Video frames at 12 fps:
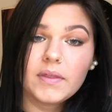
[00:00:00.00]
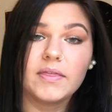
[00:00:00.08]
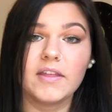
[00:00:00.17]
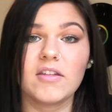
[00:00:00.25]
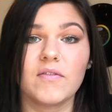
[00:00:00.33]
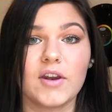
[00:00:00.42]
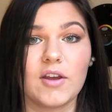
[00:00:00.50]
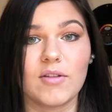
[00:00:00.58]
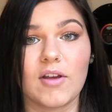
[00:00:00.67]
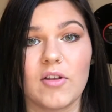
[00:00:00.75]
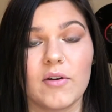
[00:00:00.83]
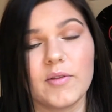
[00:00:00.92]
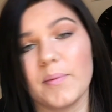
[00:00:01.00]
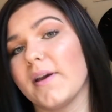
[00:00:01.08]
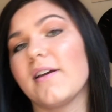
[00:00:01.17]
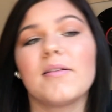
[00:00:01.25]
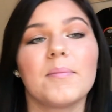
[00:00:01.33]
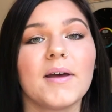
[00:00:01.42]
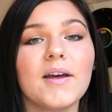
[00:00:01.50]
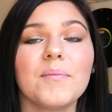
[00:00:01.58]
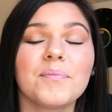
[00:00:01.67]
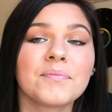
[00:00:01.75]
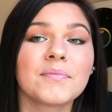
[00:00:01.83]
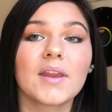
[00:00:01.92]
This video is all over the place, but
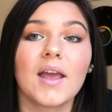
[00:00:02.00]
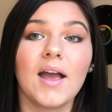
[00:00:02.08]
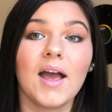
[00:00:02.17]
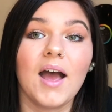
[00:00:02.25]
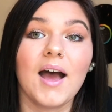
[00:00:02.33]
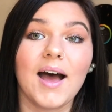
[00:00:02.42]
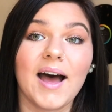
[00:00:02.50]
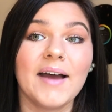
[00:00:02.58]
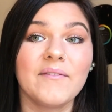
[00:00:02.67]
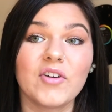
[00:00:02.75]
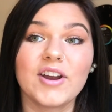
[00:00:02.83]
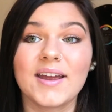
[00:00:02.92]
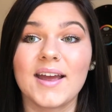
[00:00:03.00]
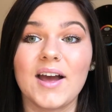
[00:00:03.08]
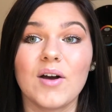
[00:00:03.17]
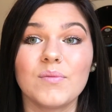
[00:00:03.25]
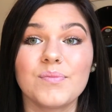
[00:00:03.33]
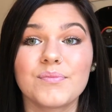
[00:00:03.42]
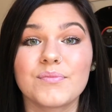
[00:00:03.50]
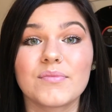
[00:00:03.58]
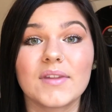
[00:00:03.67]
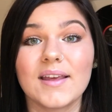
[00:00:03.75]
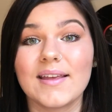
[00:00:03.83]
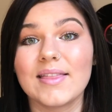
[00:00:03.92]
I'm freaking out.
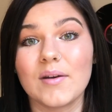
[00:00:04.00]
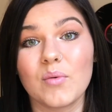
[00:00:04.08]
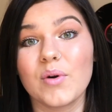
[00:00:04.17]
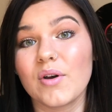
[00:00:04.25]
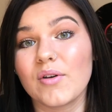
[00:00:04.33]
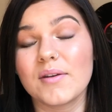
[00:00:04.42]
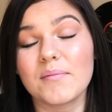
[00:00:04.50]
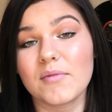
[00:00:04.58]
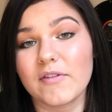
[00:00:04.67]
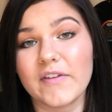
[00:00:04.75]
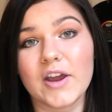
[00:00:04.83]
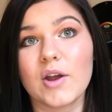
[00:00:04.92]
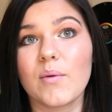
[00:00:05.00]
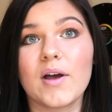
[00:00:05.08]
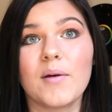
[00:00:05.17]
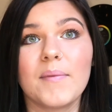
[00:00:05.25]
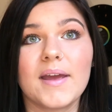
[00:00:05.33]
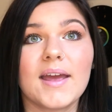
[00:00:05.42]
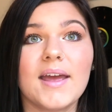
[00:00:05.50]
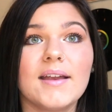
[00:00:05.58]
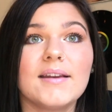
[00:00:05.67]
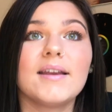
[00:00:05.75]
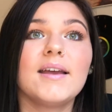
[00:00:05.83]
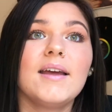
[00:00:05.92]
The world very well may
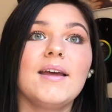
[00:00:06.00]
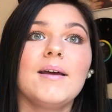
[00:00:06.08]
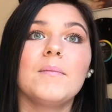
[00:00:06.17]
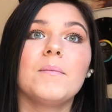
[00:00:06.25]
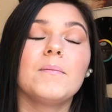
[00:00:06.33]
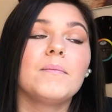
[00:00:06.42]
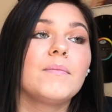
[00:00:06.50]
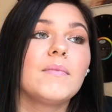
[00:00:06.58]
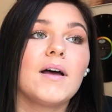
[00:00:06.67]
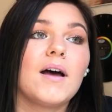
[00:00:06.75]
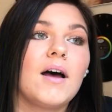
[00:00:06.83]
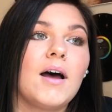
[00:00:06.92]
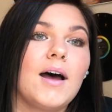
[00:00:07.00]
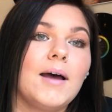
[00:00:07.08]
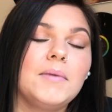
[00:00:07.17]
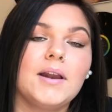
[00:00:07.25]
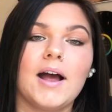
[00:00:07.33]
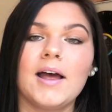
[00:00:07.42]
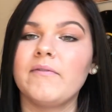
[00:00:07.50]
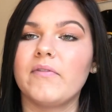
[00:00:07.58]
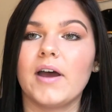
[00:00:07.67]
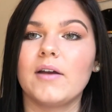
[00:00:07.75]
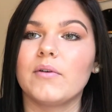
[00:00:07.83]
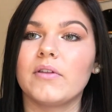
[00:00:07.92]
end. I mean, I'm
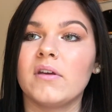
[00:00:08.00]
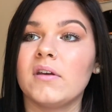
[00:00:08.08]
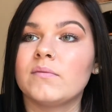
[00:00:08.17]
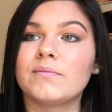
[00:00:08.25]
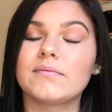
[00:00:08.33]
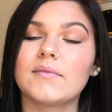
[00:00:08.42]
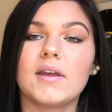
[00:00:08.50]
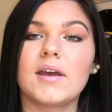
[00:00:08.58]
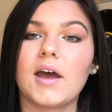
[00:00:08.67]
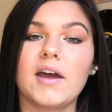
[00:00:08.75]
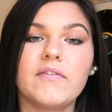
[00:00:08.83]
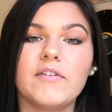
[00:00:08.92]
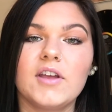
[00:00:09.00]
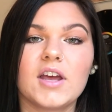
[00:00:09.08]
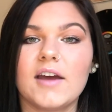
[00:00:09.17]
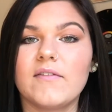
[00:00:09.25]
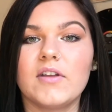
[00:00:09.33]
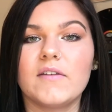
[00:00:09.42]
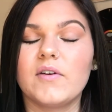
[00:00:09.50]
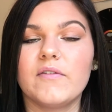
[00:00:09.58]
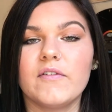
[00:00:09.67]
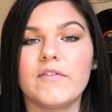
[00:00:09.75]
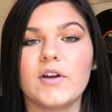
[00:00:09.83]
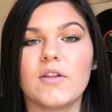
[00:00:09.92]
fine with it. Like, I feel like I've lived a
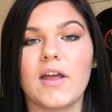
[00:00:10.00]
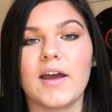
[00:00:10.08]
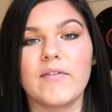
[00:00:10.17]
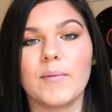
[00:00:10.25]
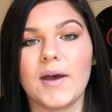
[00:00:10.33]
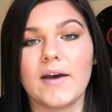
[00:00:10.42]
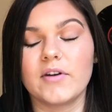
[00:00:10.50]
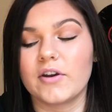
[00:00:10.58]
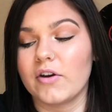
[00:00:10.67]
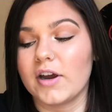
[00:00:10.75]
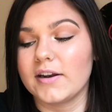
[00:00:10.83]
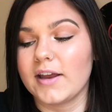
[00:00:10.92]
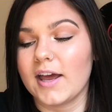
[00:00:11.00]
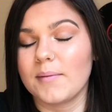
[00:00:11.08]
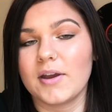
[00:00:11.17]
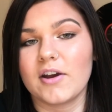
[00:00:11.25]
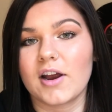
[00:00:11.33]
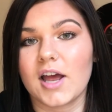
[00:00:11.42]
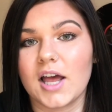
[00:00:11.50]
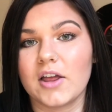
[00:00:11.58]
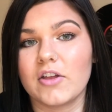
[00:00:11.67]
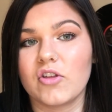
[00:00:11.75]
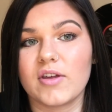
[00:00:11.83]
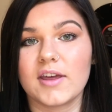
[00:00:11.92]
fulfilled life. I'm having a grand time here at
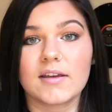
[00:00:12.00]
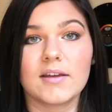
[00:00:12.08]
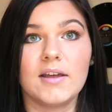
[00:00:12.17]
college. Like,